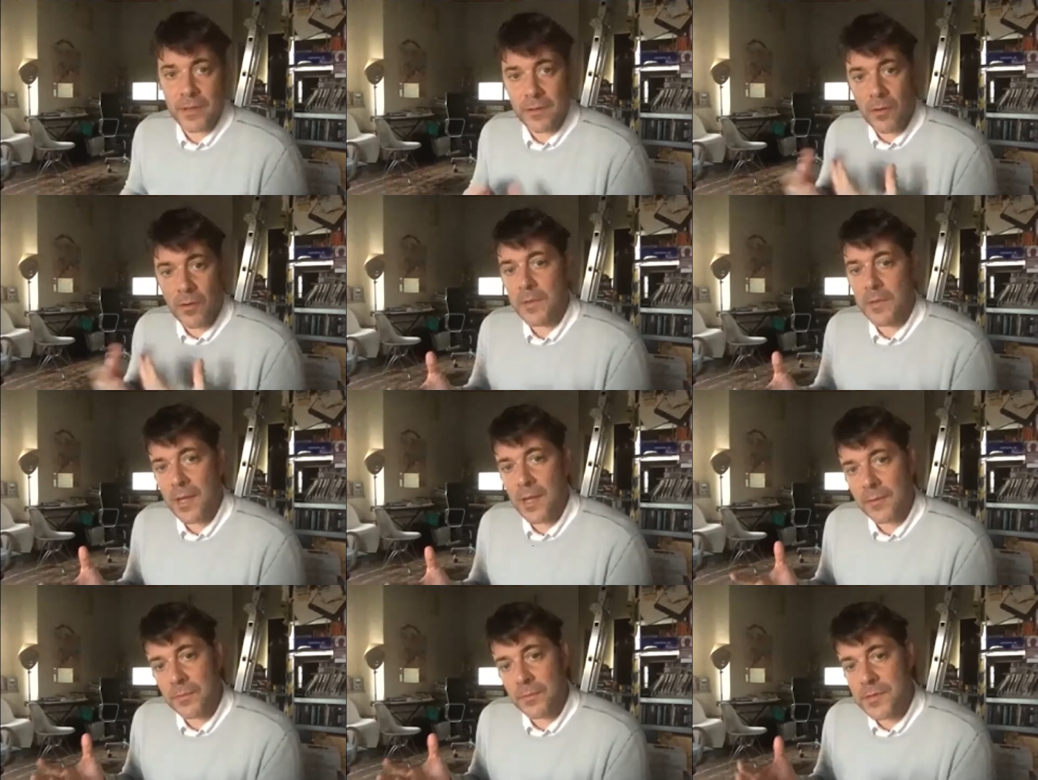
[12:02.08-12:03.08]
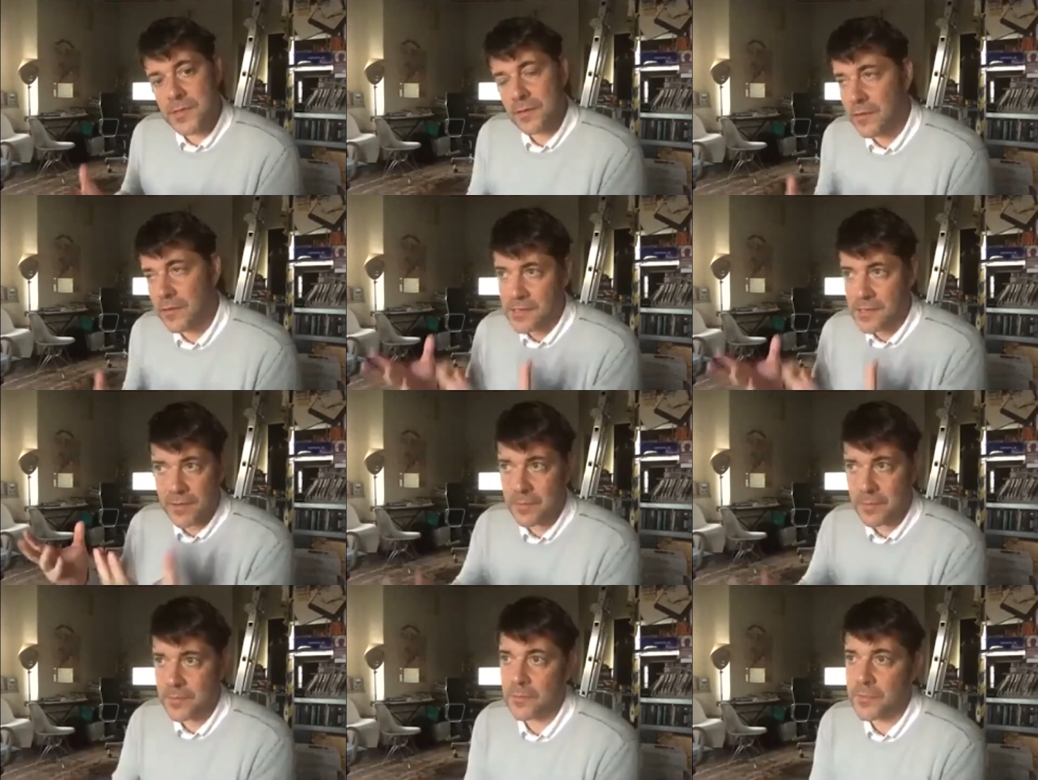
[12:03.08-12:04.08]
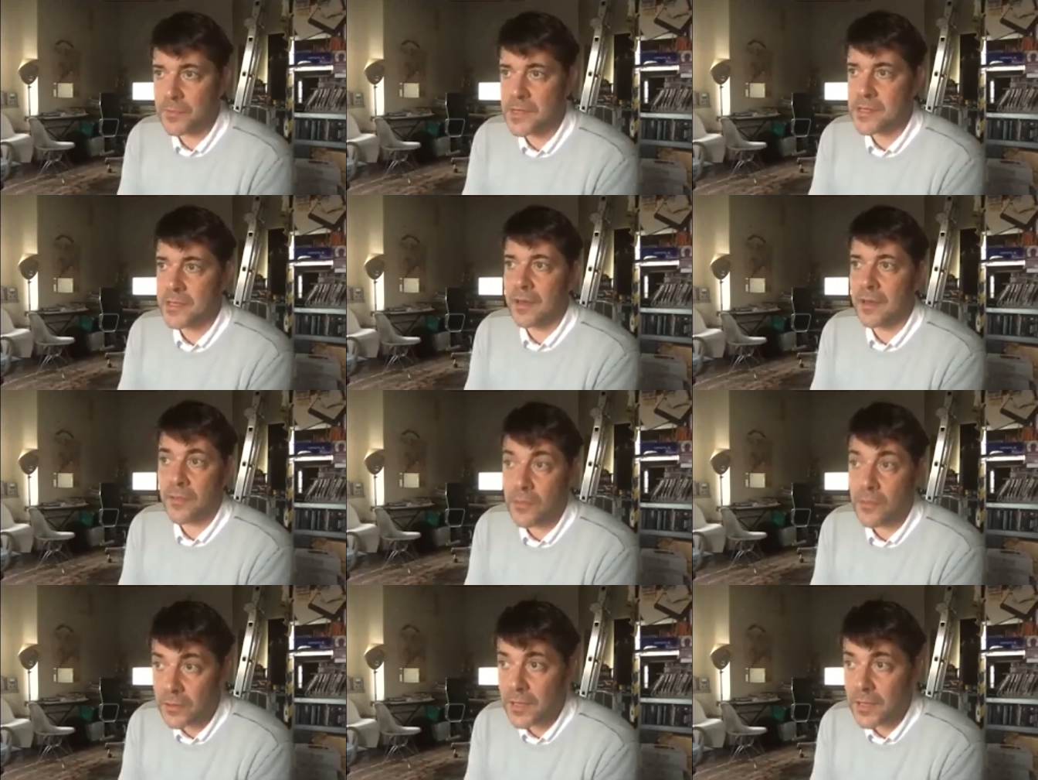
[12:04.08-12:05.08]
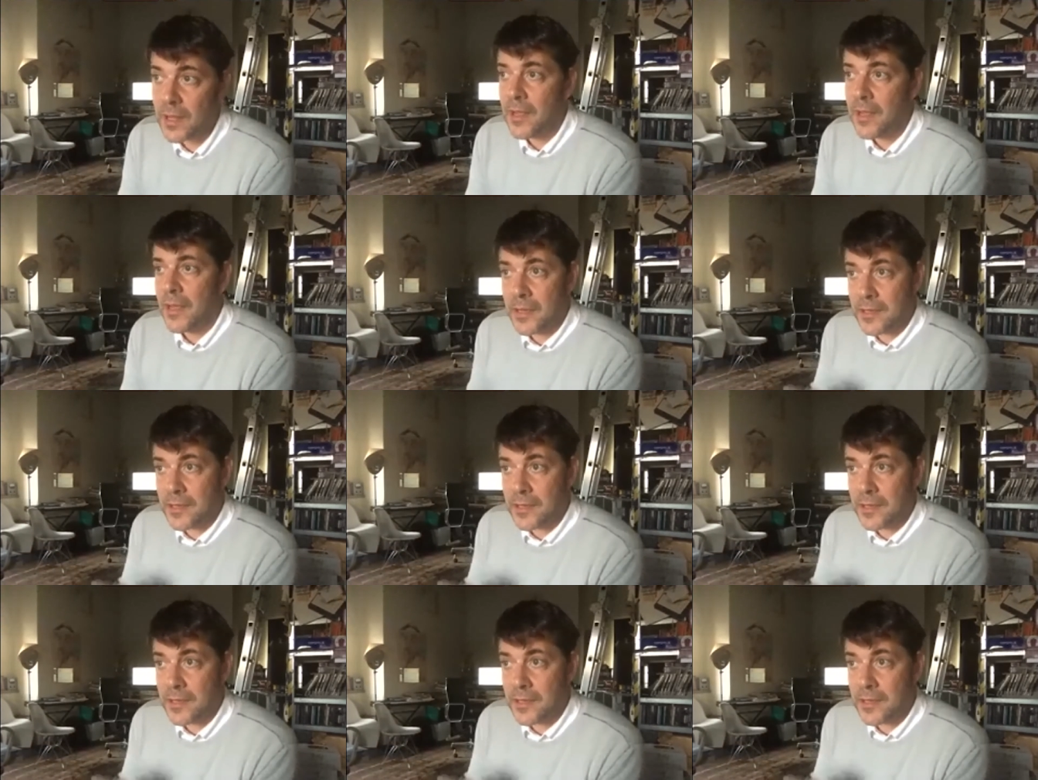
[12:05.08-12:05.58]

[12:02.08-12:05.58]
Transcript: with, and all we had was the great script, obviously, and I thought